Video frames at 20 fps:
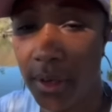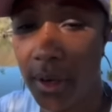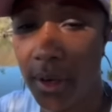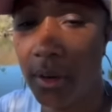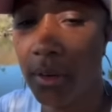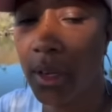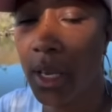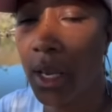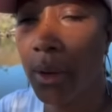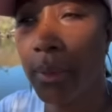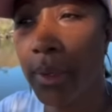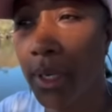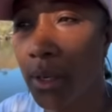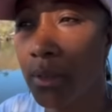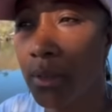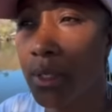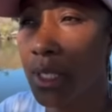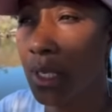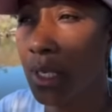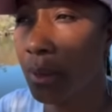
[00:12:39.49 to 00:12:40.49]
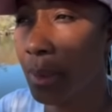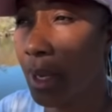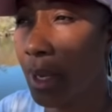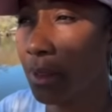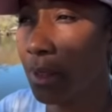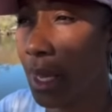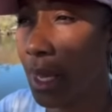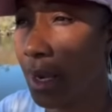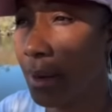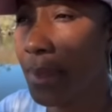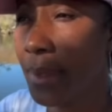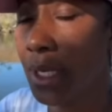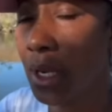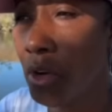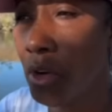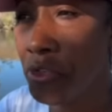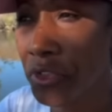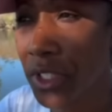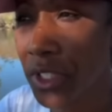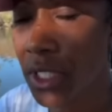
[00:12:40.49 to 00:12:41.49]
Okay, we're going to see about that. I'm going
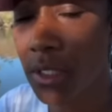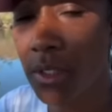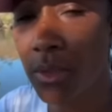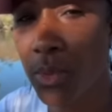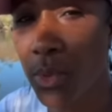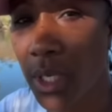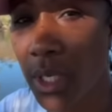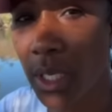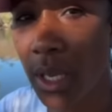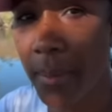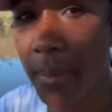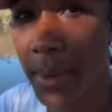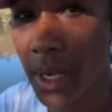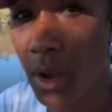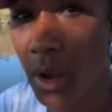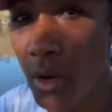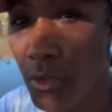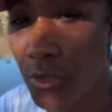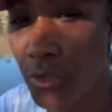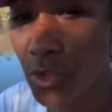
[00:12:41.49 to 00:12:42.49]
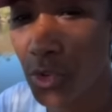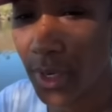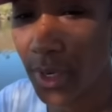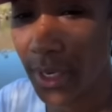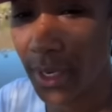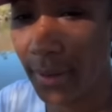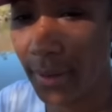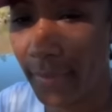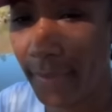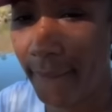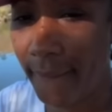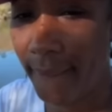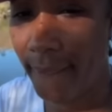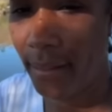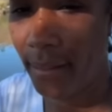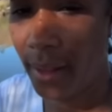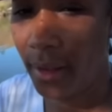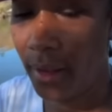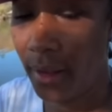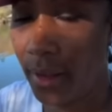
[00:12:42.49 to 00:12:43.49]
to go for this 20. I'm going to go for it.
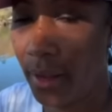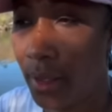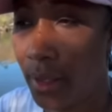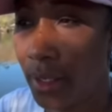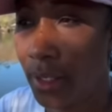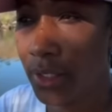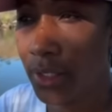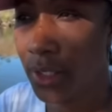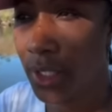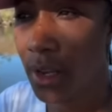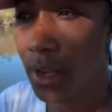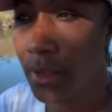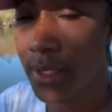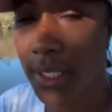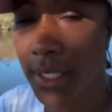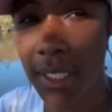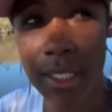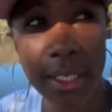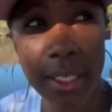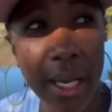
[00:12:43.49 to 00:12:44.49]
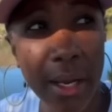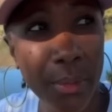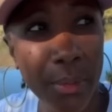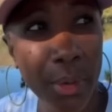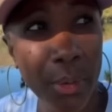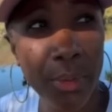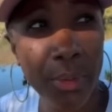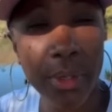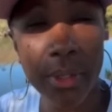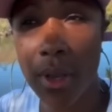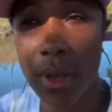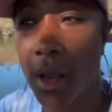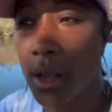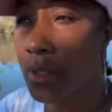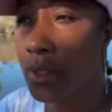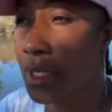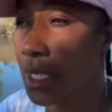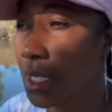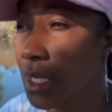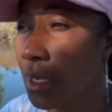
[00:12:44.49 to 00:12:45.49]
Cause y'all seen that when we
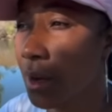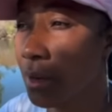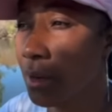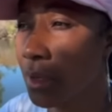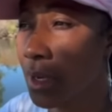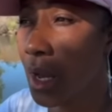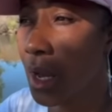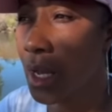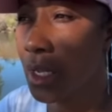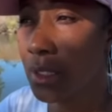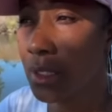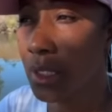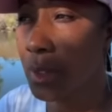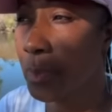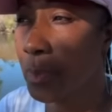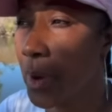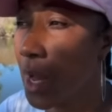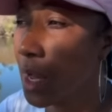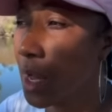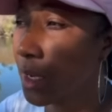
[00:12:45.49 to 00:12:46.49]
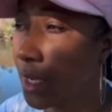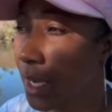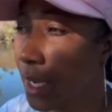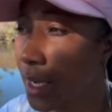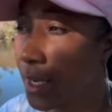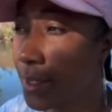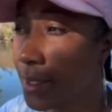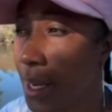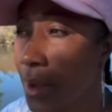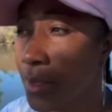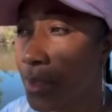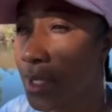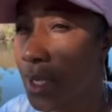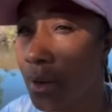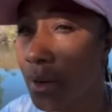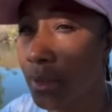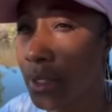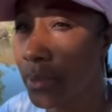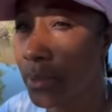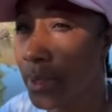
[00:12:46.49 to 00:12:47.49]
y'all seen on the auntie's podcast. I was the
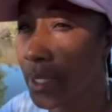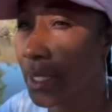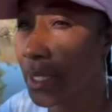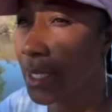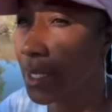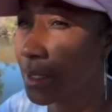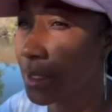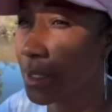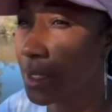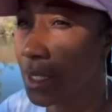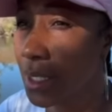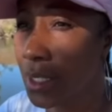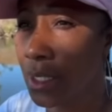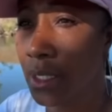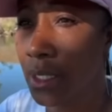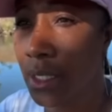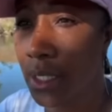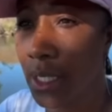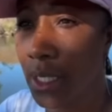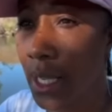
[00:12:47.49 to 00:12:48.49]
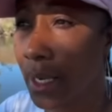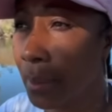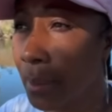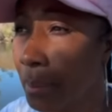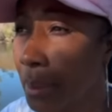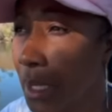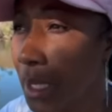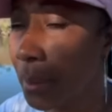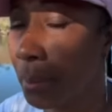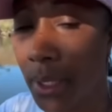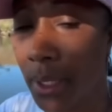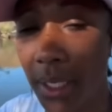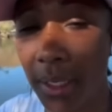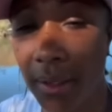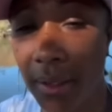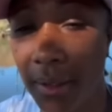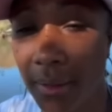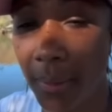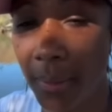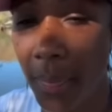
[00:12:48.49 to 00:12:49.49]
only one there sitting looking like a big
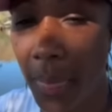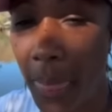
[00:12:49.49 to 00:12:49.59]
B.